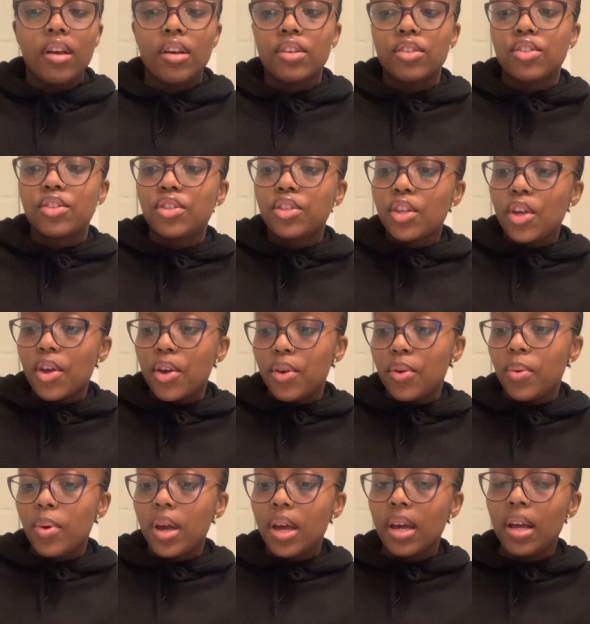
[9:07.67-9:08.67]
So
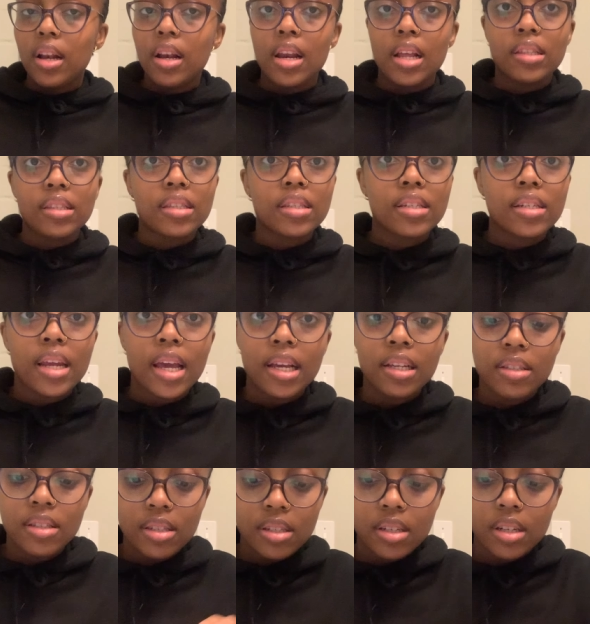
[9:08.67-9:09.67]
let's
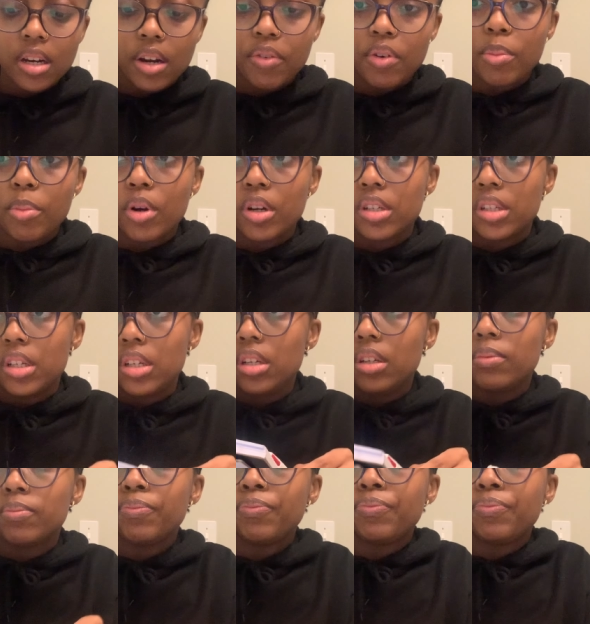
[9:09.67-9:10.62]
taste it, everybody.